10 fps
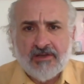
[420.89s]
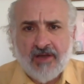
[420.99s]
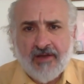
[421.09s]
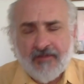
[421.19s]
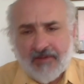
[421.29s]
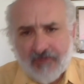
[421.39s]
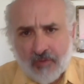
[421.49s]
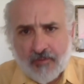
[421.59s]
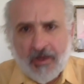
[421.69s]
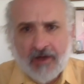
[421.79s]
and I have my
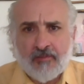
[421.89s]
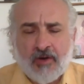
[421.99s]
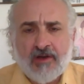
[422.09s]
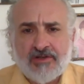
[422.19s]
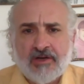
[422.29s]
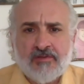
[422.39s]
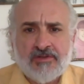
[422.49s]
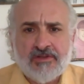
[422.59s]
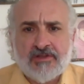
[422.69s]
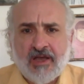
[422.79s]
Vote Pact project,
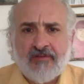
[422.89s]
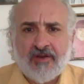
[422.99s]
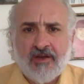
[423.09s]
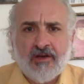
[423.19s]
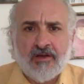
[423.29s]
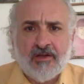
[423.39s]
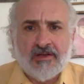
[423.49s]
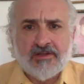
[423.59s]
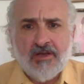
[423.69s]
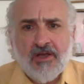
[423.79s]
which advocating
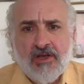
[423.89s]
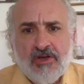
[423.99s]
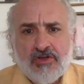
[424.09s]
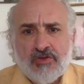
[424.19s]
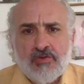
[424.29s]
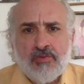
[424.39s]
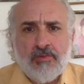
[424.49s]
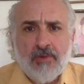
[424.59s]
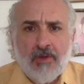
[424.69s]
this, to